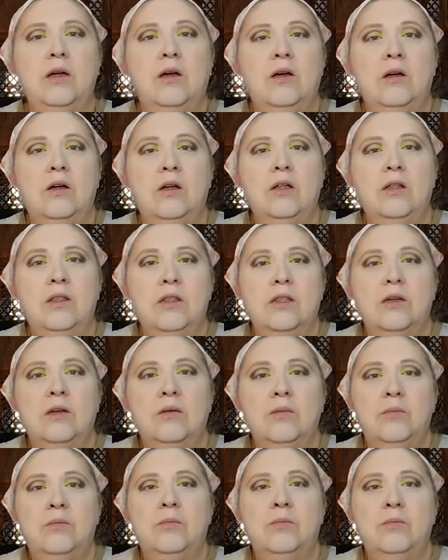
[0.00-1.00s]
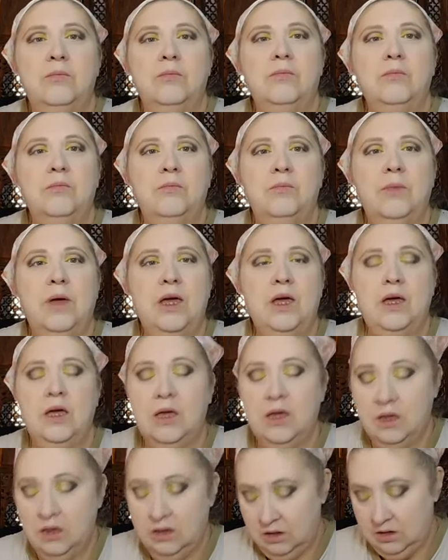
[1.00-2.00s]
on the
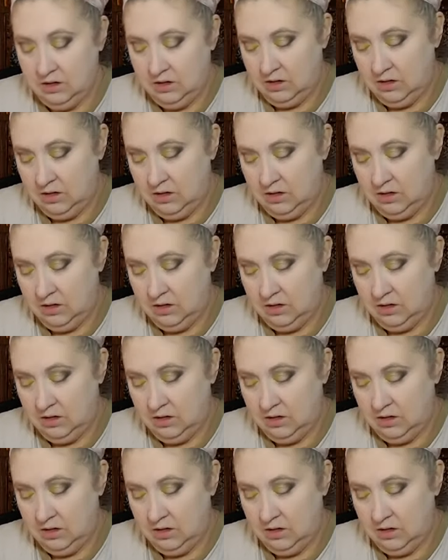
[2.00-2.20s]
baking.